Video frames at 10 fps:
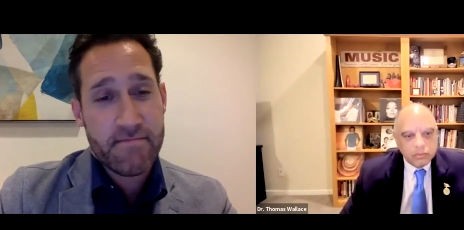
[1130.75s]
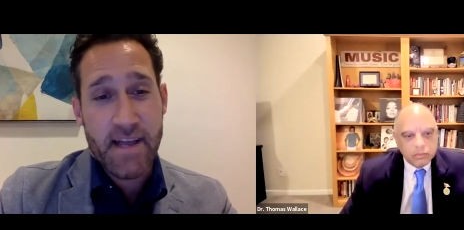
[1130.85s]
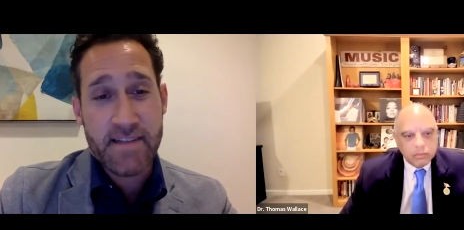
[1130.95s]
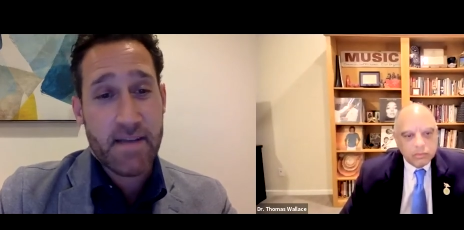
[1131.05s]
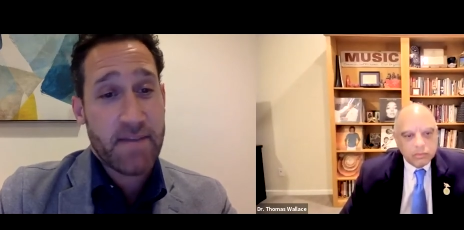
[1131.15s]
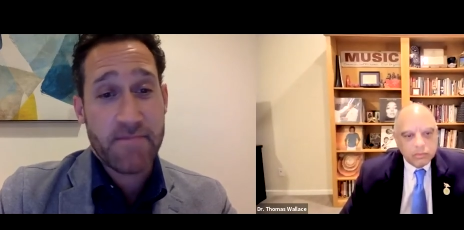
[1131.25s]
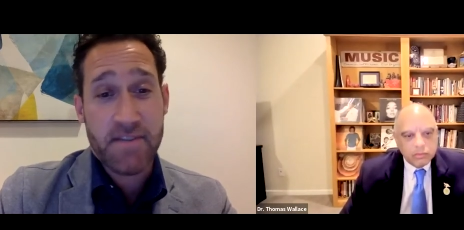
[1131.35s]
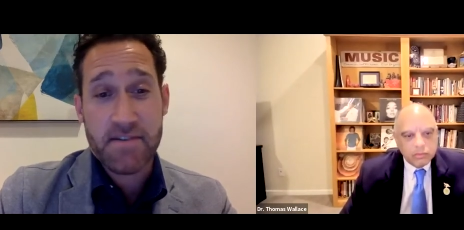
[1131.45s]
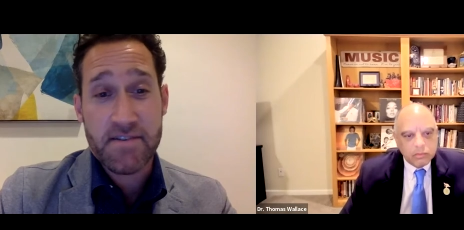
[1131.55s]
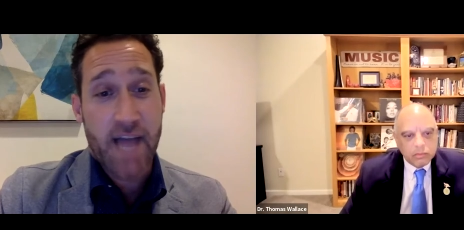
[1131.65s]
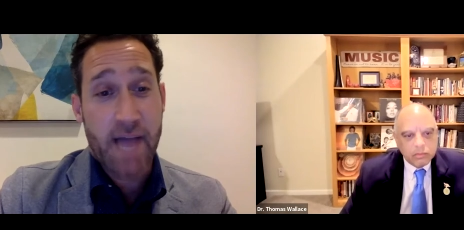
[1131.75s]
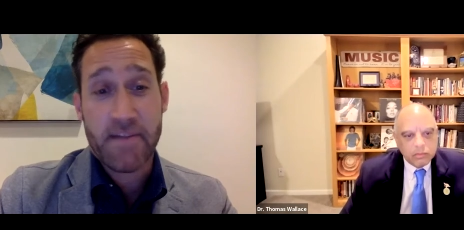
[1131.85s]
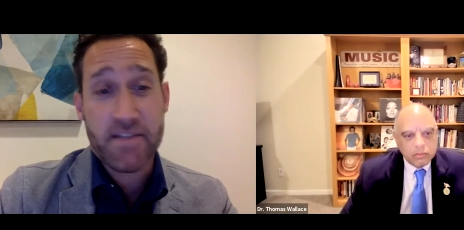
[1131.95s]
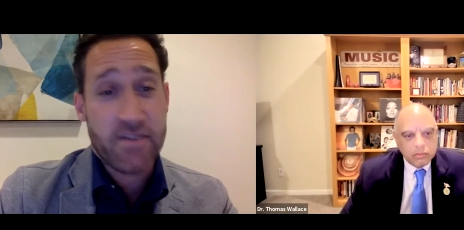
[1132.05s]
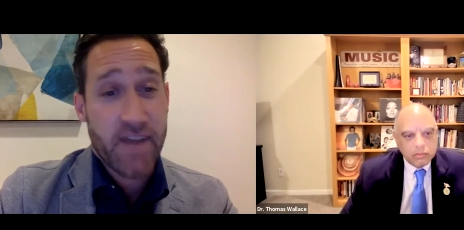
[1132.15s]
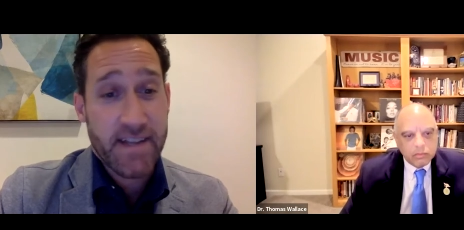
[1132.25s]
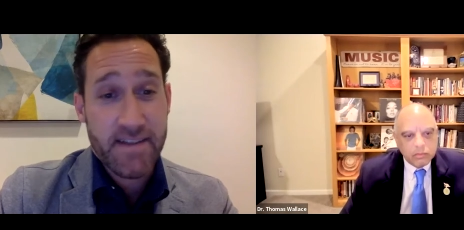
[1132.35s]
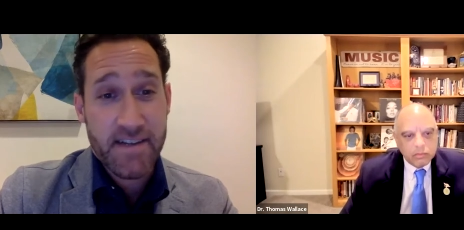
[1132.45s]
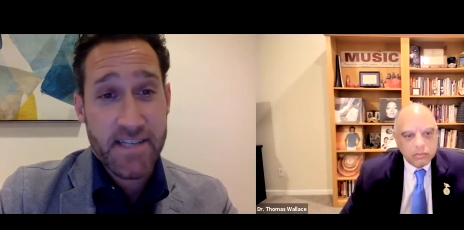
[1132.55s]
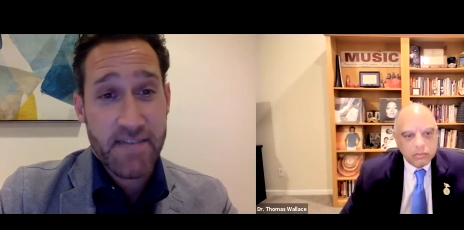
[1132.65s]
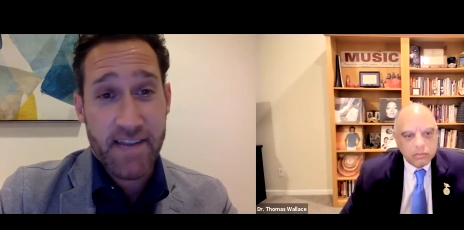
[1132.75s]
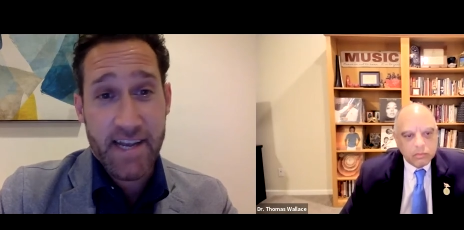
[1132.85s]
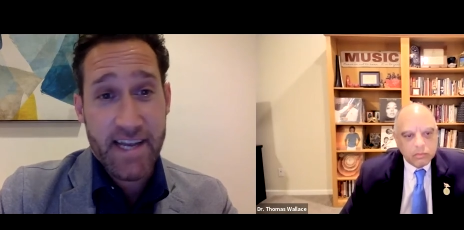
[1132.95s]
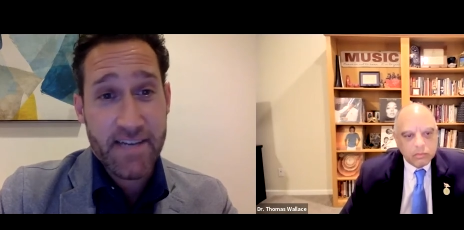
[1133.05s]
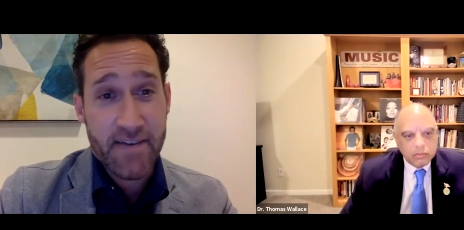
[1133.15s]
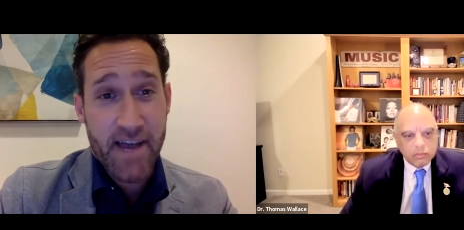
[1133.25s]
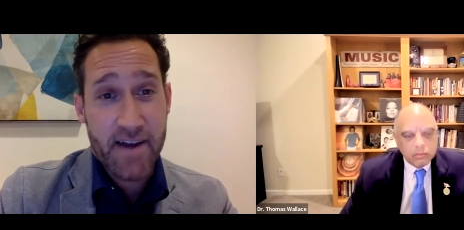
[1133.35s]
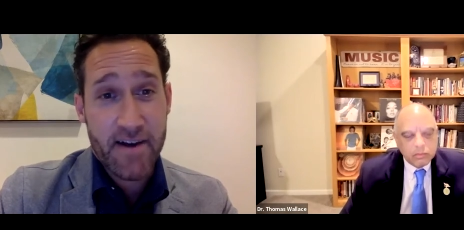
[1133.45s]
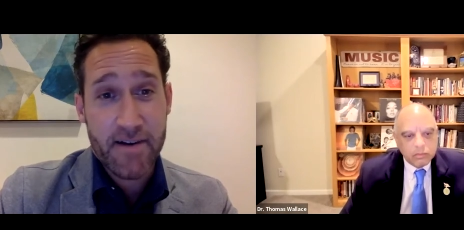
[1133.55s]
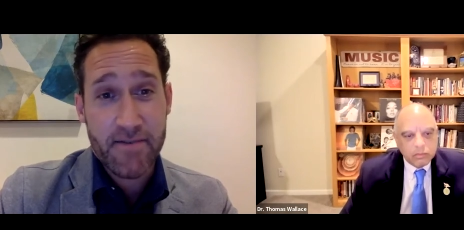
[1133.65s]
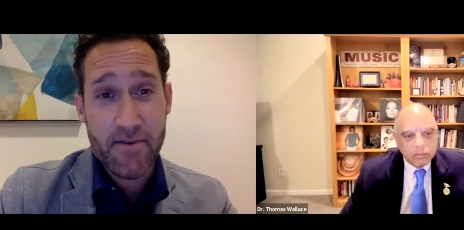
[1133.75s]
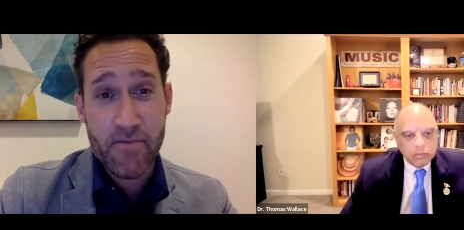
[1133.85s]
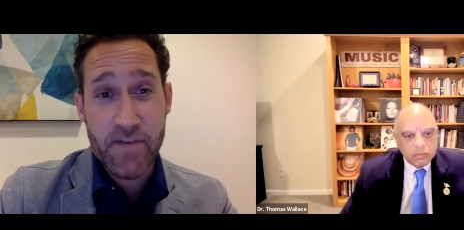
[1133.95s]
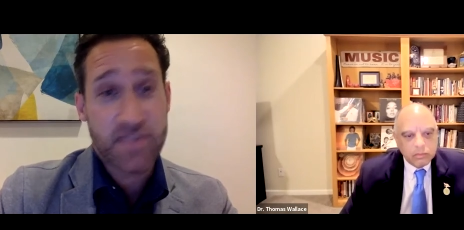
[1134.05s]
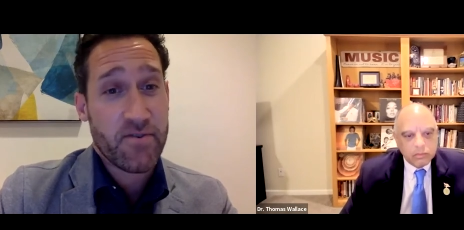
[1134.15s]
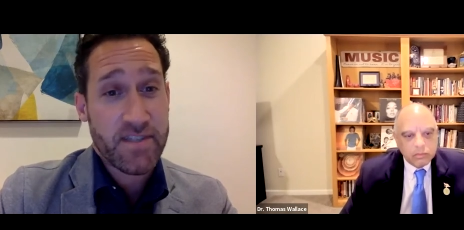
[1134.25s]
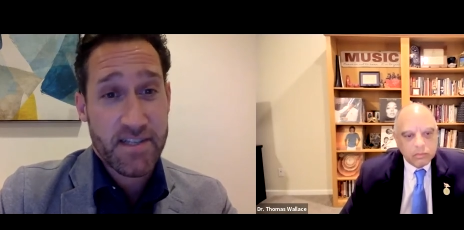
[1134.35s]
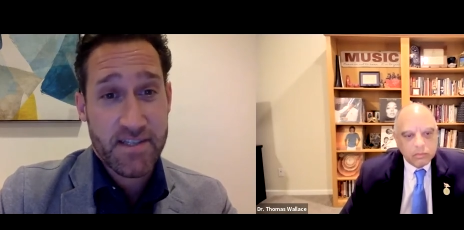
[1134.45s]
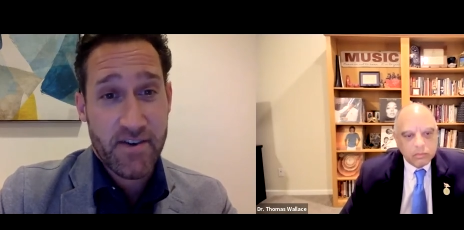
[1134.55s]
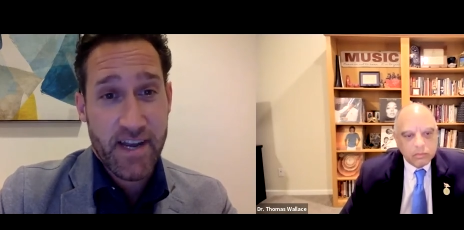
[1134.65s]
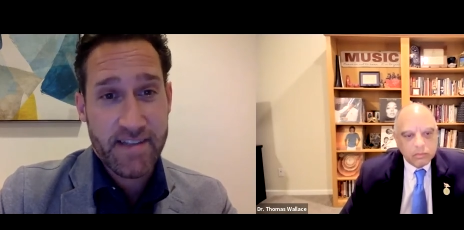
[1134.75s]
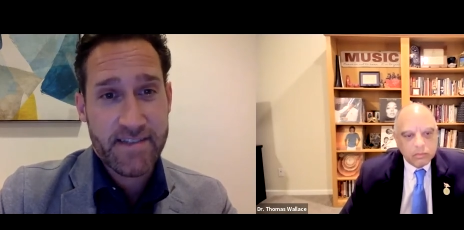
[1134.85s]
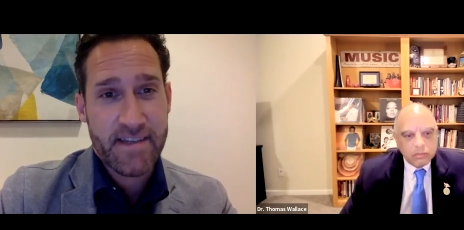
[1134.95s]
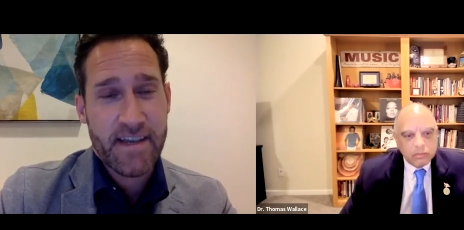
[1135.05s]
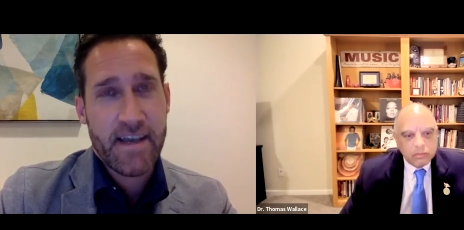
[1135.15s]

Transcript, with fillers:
Speaker 1: and sometimes there's time constraints on achieving an end, right? Or, or resource constraints